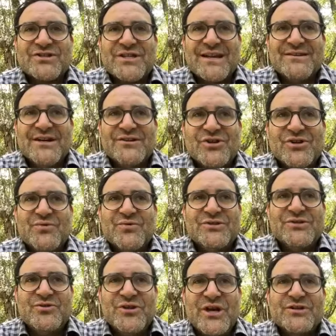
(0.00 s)
That Yadon
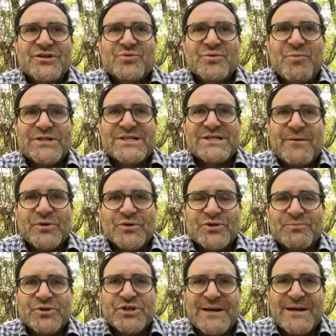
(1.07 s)
Nituyan, as we pointed out
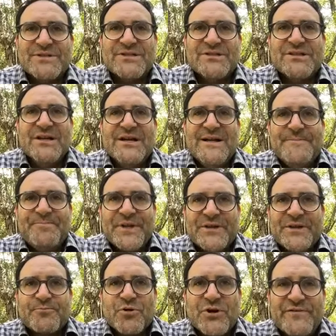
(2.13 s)
multiple times
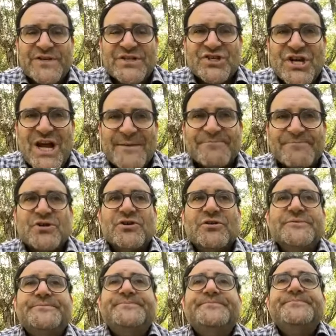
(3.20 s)
in the previous
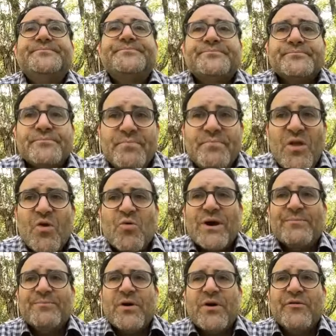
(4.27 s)
chapter,
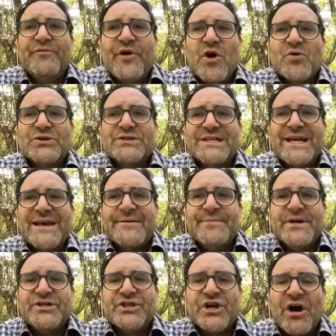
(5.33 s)
right, evokes the
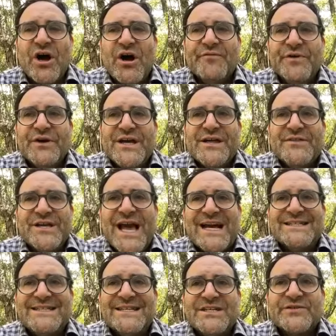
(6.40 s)
image of the
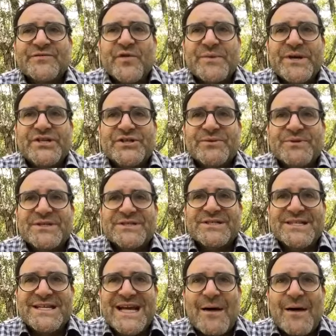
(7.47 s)
exodus from Egypt. This
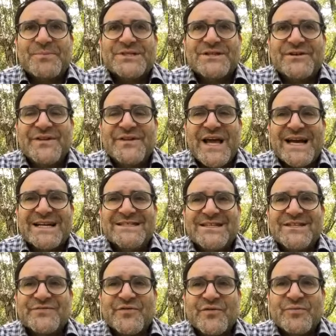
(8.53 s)
is the opposite of the
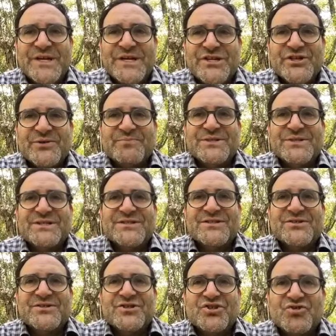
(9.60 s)
exodus from Egypt. This is
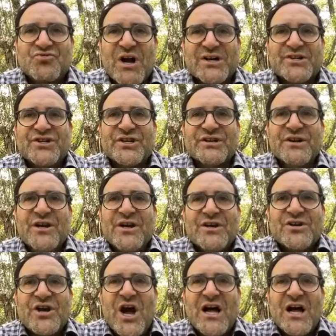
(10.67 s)
the destruction.
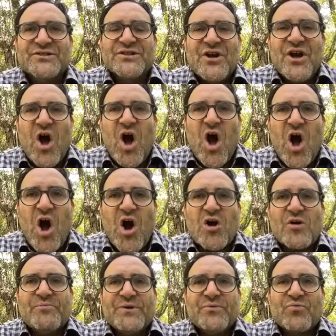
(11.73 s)
God's
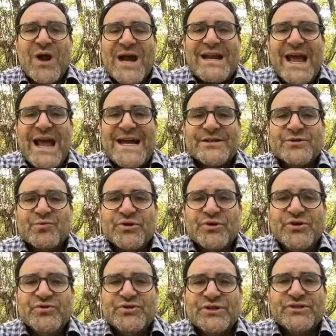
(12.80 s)
arm and right hand were
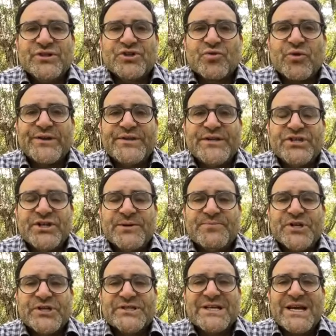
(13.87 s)
used in destroying the
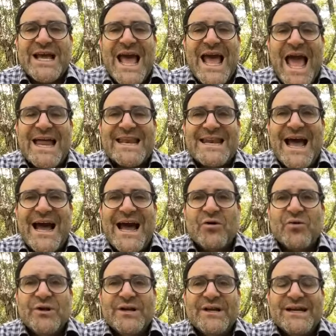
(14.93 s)
Egyptians, and
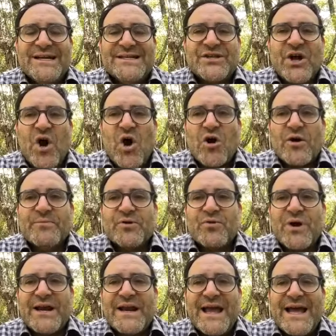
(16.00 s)
now his arm and
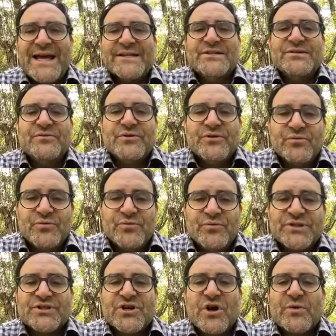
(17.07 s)
right hand,
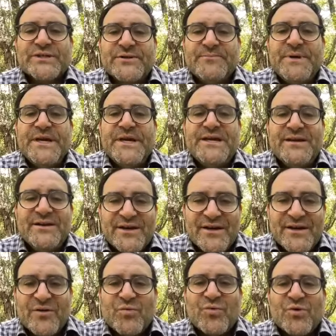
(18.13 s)
which is going to be,
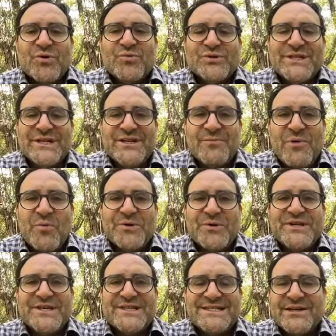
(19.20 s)
we'll see in a
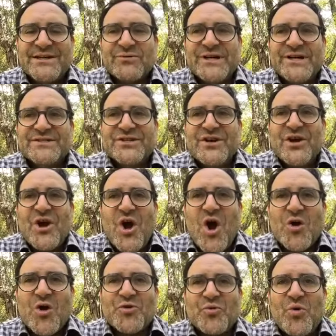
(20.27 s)
moment, the Assyrians
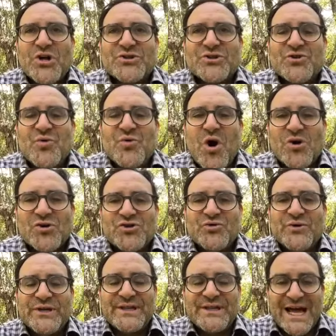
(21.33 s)
are the ones who are
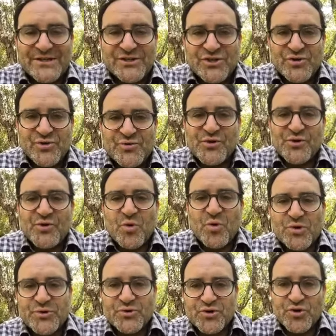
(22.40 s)
doing that to the
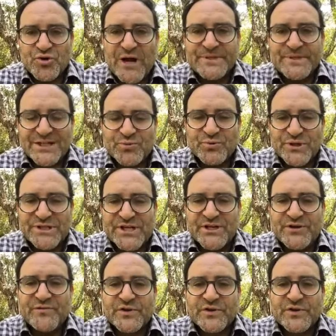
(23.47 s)
northern tribes. And that's where we continue.